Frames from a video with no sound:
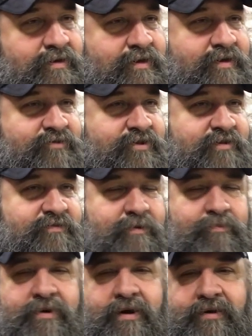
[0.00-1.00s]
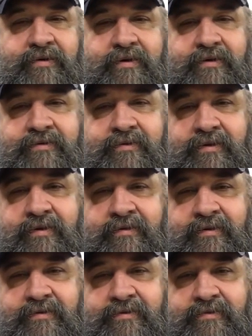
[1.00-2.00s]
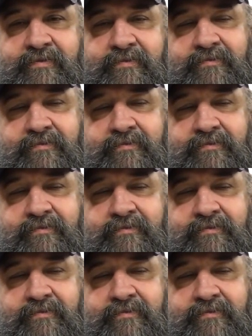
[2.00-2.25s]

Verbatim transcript: half stuff I put out there, you know, it's.